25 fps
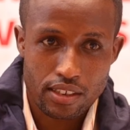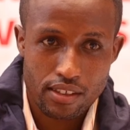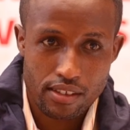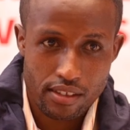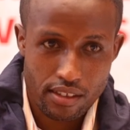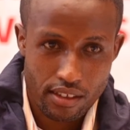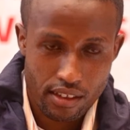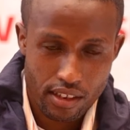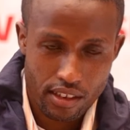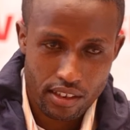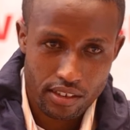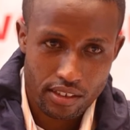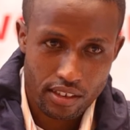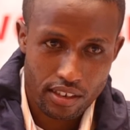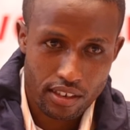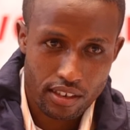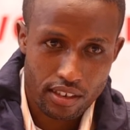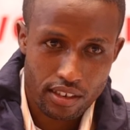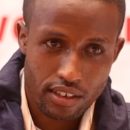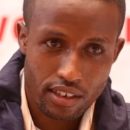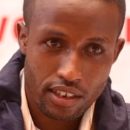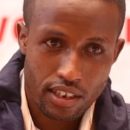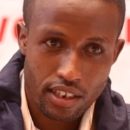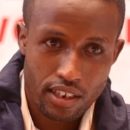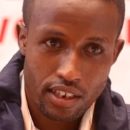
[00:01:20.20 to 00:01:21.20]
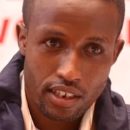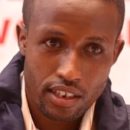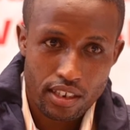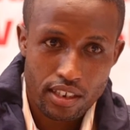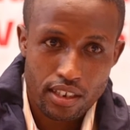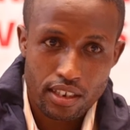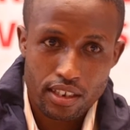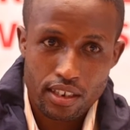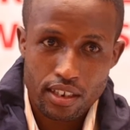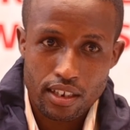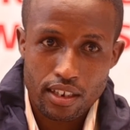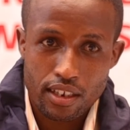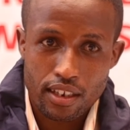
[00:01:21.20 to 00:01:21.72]
structured,
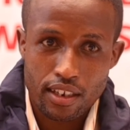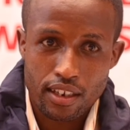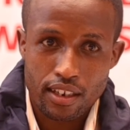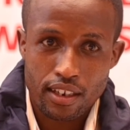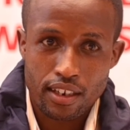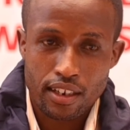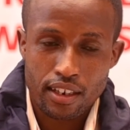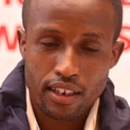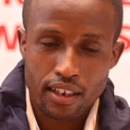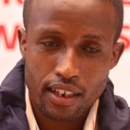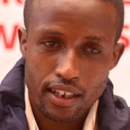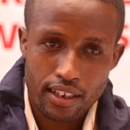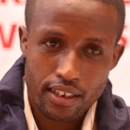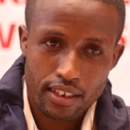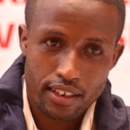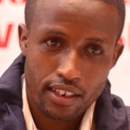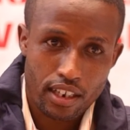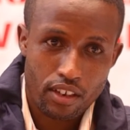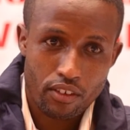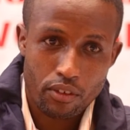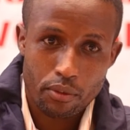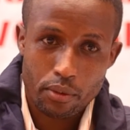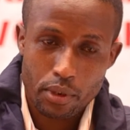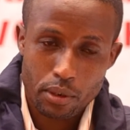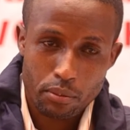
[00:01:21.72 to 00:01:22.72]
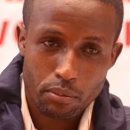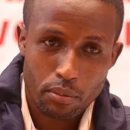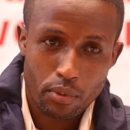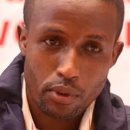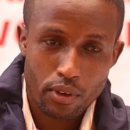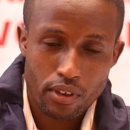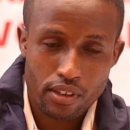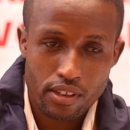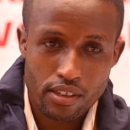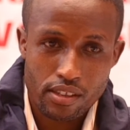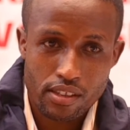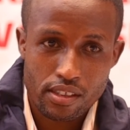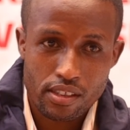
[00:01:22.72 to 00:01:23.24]
like government
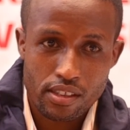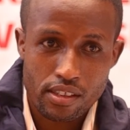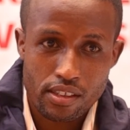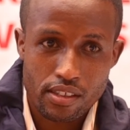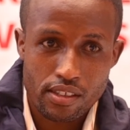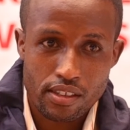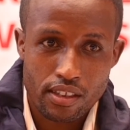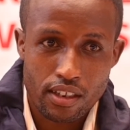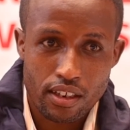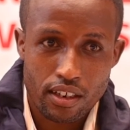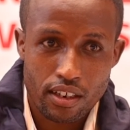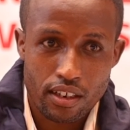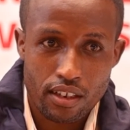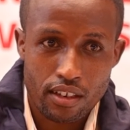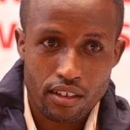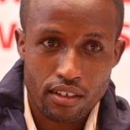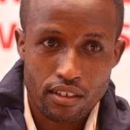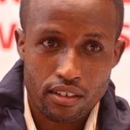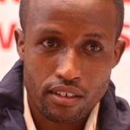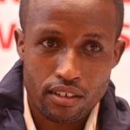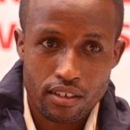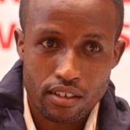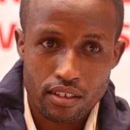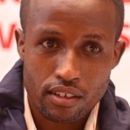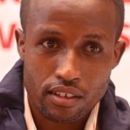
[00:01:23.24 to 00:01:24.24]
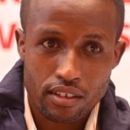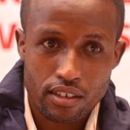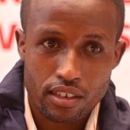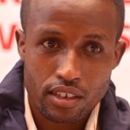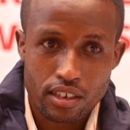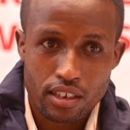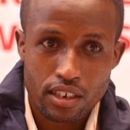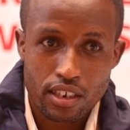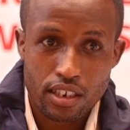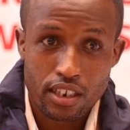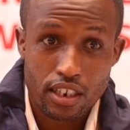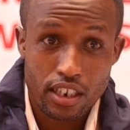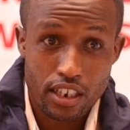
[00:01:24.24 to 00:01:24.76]
policies are
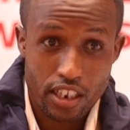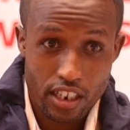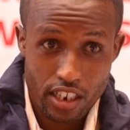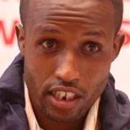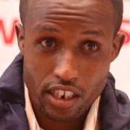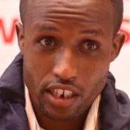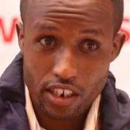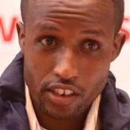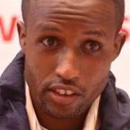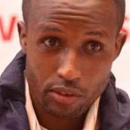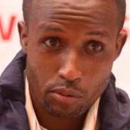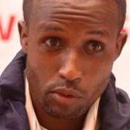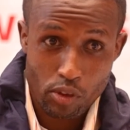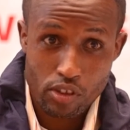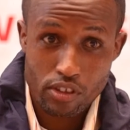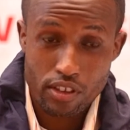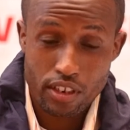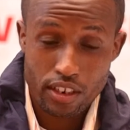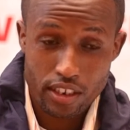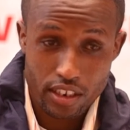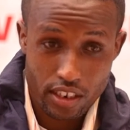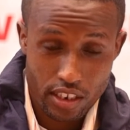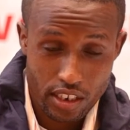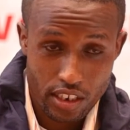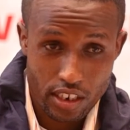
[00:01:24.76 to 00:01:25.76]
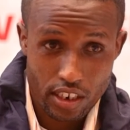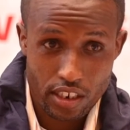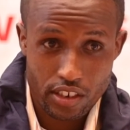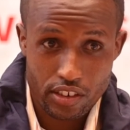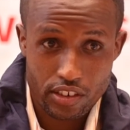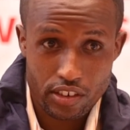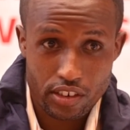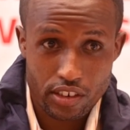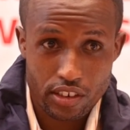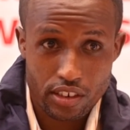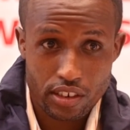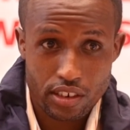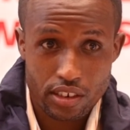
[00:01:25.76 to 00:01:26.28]
in English, mostly in
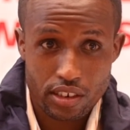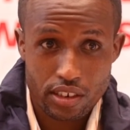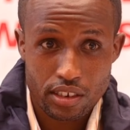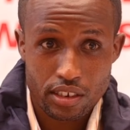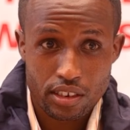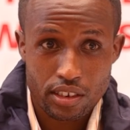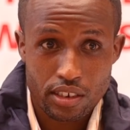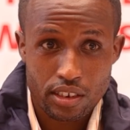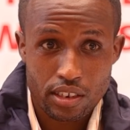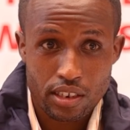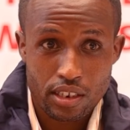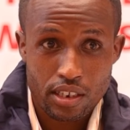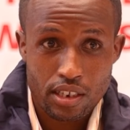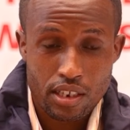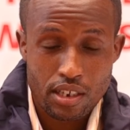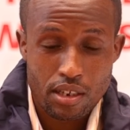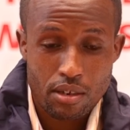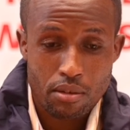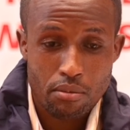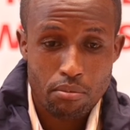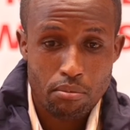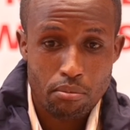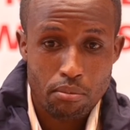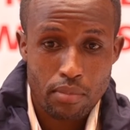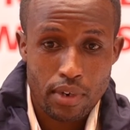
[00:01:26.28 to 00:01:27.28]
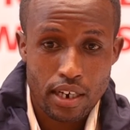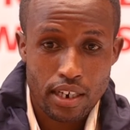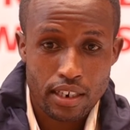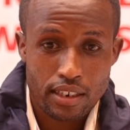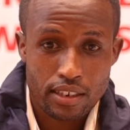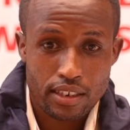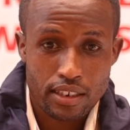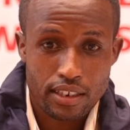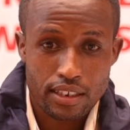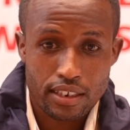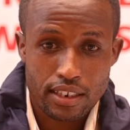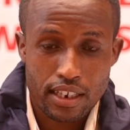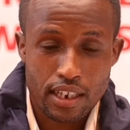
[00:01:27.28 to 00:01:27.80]
English.
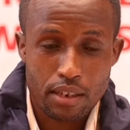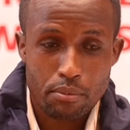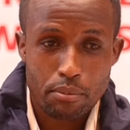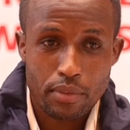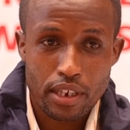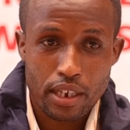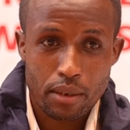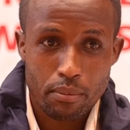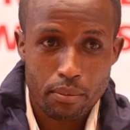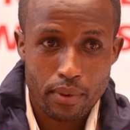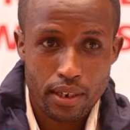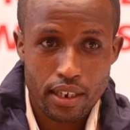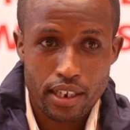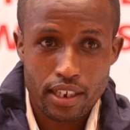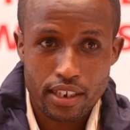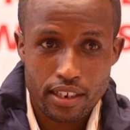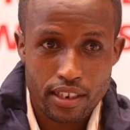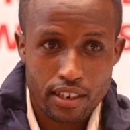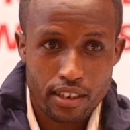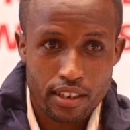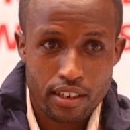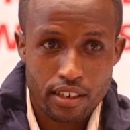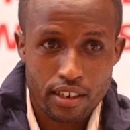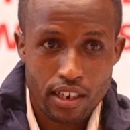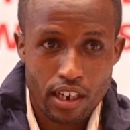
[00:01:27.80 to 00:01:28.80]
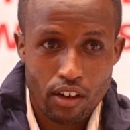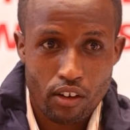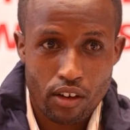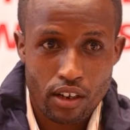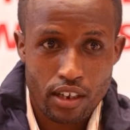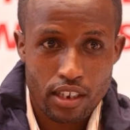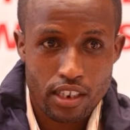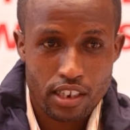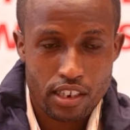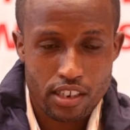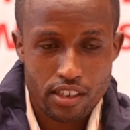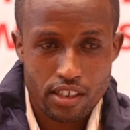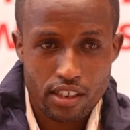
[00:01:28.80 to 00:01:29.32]
But it can be applied,
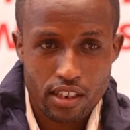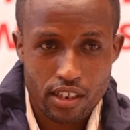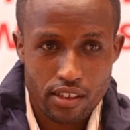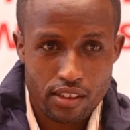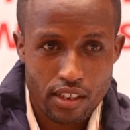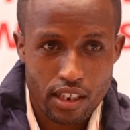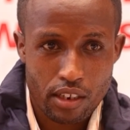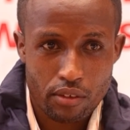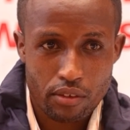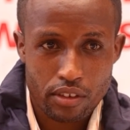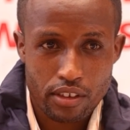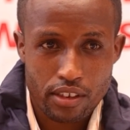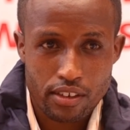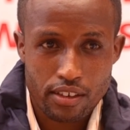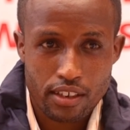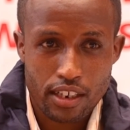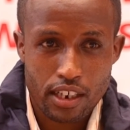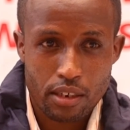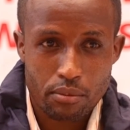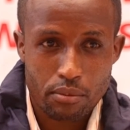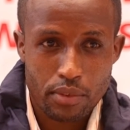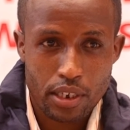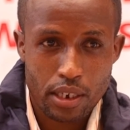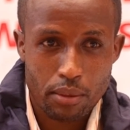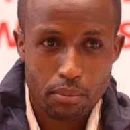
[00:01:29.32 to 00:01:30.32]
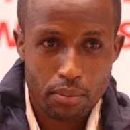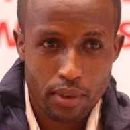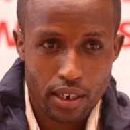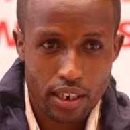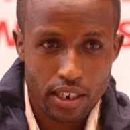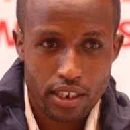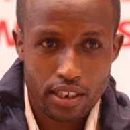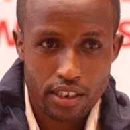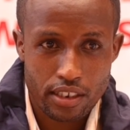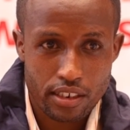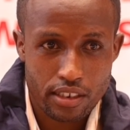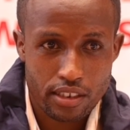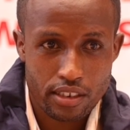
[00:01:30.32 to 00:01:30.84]
our indigenous languages can be
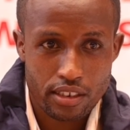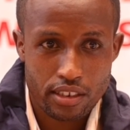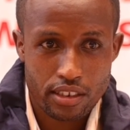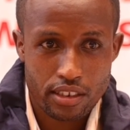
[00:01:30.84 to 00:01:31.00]
applied